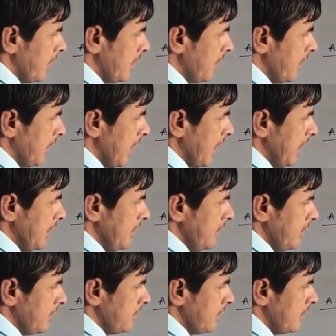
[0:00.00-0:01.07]

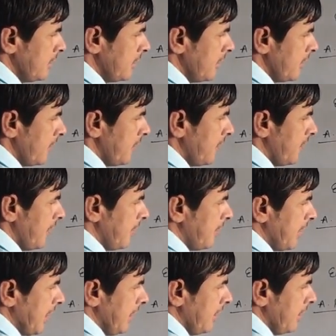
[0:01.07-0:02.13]
9,
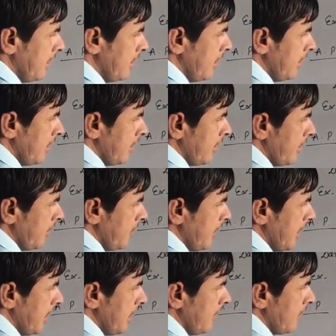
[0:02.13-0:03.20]
15,
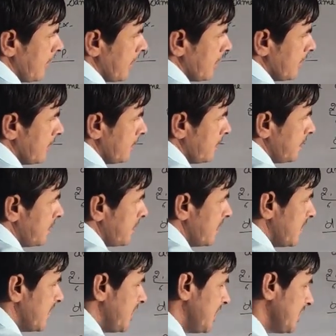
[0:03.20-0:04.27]
21,
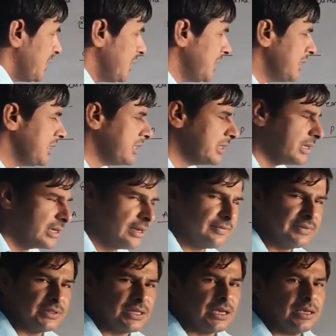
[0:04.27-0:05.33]
this is
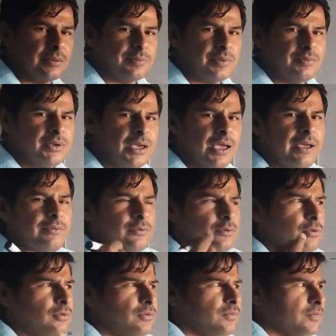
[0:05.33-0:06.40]
given the AP. We
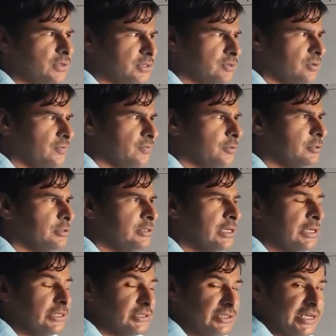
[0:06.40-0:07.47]
have to first of
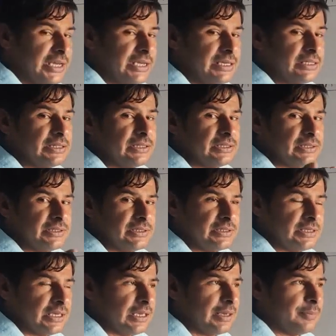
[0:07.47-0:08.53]
all check this
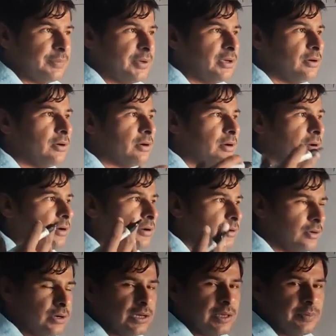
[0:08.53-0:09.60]
is AP or
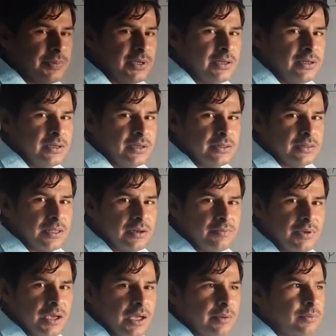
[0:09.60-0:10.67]
not AP.
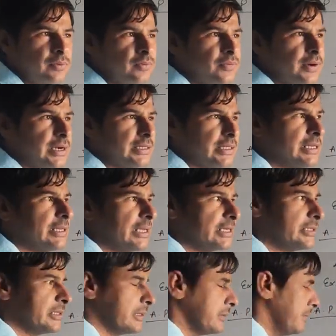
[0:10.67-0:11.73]
Then we have to find the
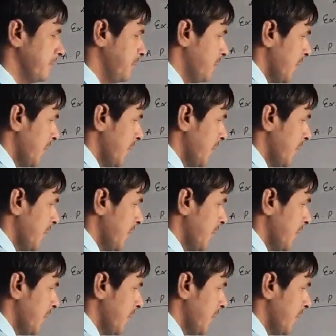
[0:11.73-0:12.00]
next term.